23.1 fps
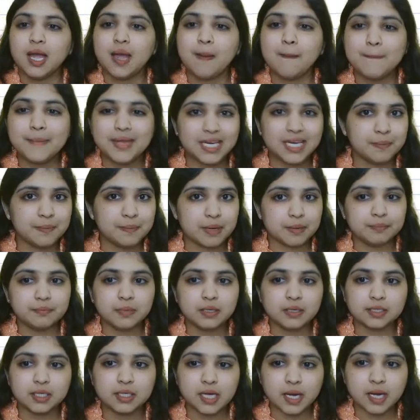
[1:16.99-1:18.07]
Minimum
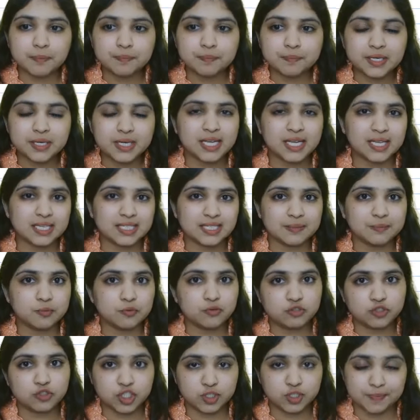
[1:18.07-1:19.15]
the company is
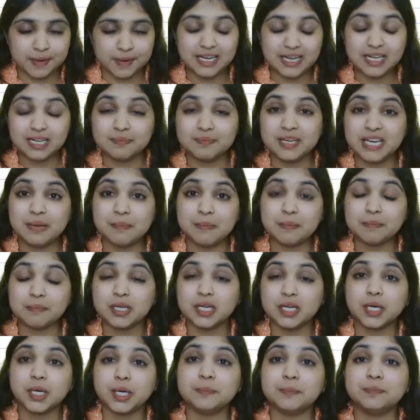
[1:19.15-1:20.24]
supposed to spend, minimum the
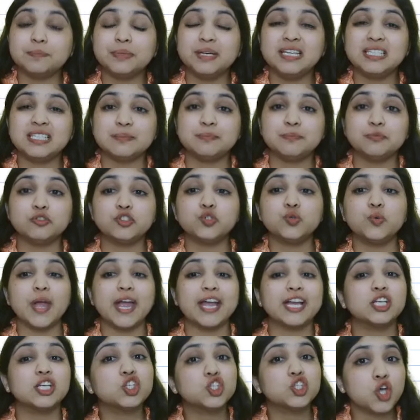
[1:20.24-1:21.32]
company is supposed to
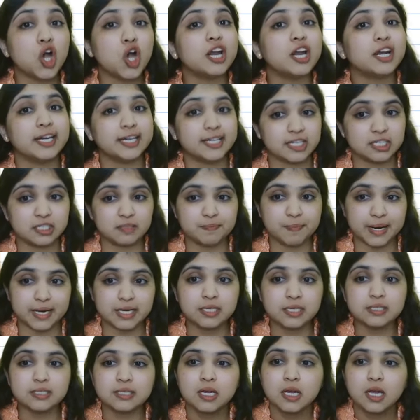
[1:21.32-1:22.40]
ensure it
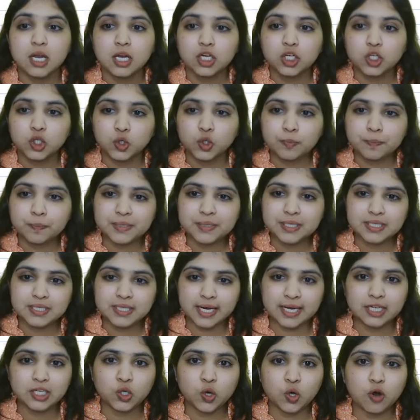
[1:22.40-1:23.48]
spends
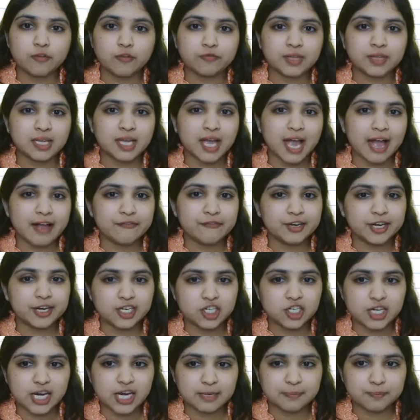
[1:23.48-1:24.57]
2% of the
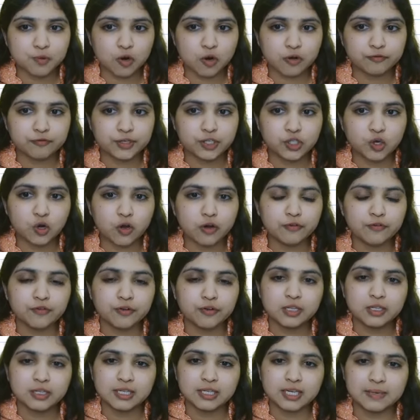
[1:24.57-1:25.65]
average net profit of
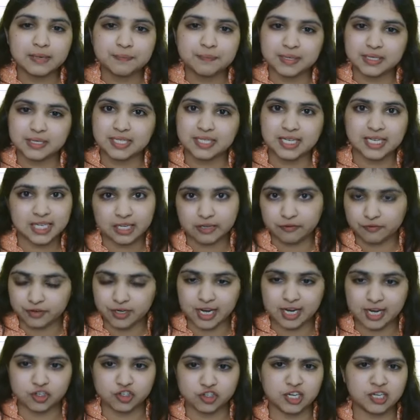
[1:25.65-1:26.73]
3 preceding
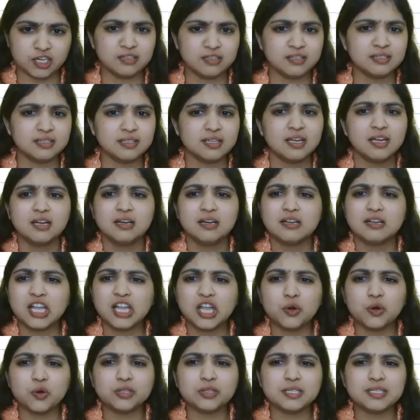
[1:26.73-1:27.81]
financial years.
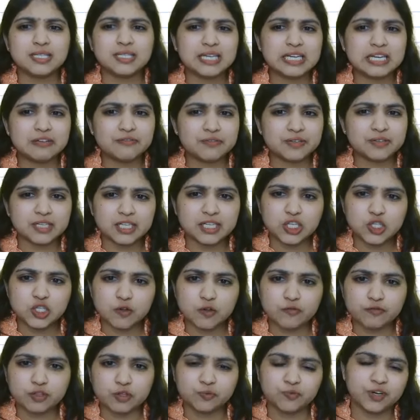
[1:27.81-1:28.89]
You know the significance
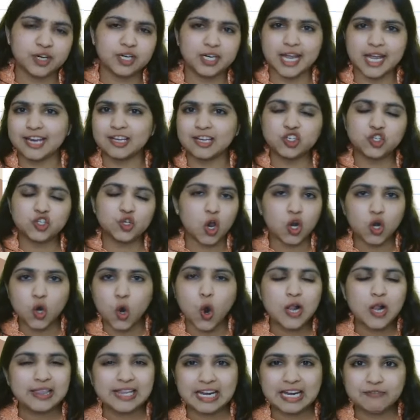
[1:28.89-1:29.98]
of the word ensure,
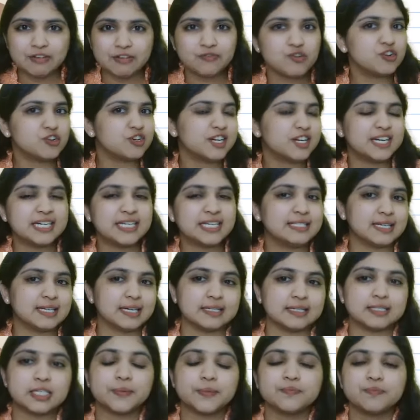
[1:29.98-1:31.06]
all that we've already
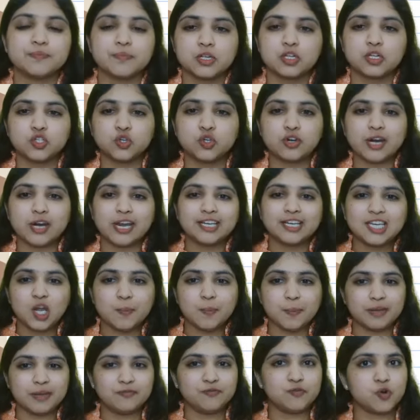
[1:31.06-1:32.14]
discussed. So right now
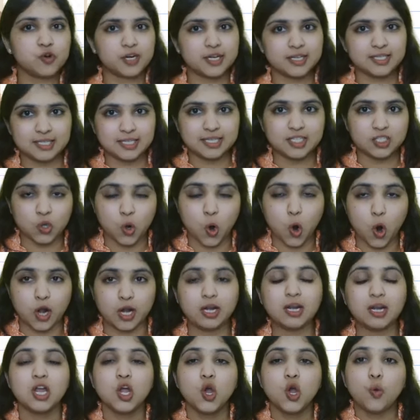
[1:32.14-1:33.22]
my focus is
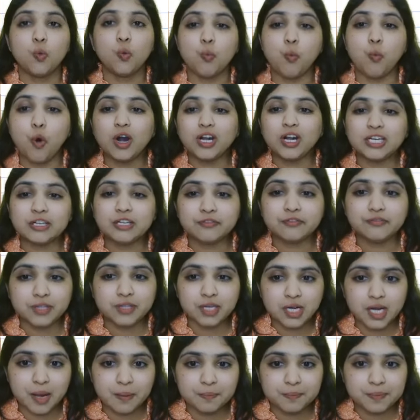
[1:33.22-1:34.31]
on what if the
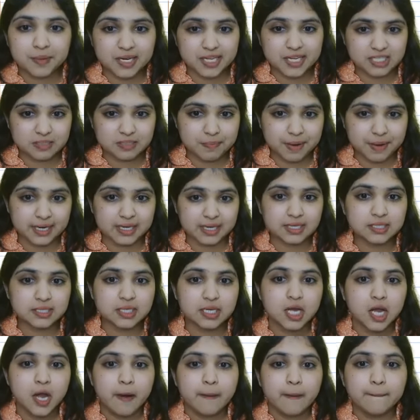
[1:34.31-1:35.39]
company spends
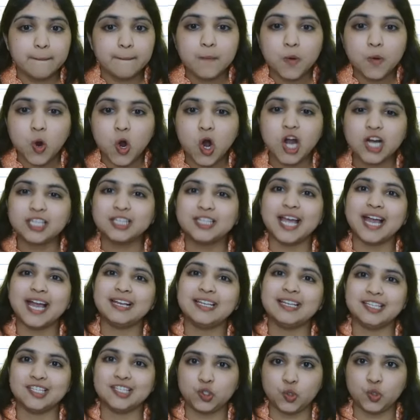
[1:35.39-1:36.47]
more
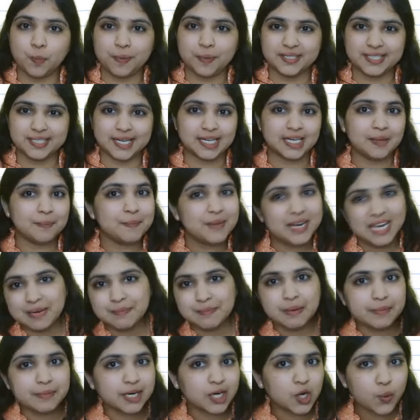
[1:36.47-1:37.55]
than this 2%.
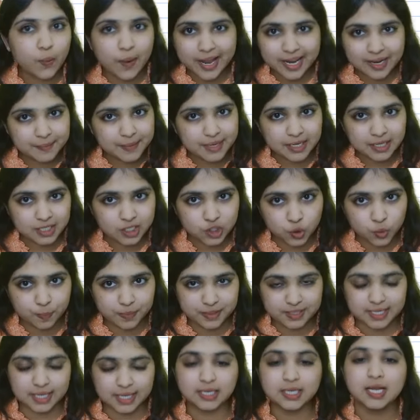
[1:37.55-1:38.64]
Minimum requirement is
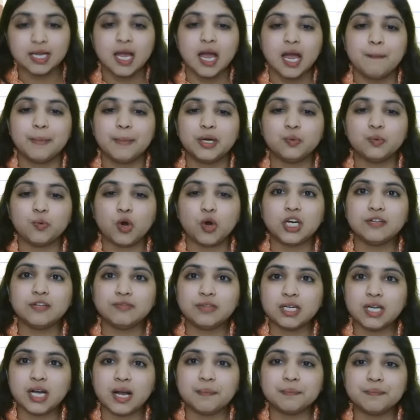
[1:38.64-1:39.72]
2%, but what if
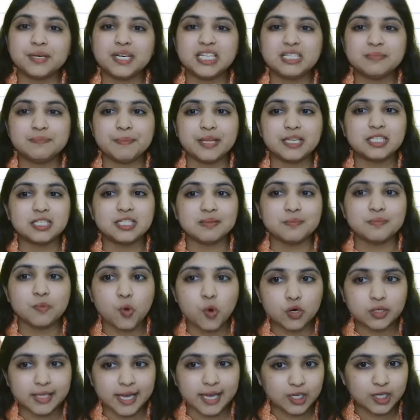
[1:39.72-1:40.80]
the company spends
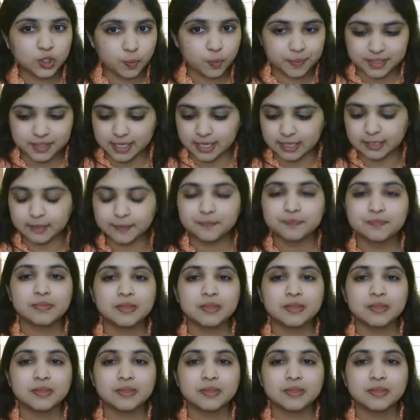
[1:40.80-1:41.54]
more than 2%?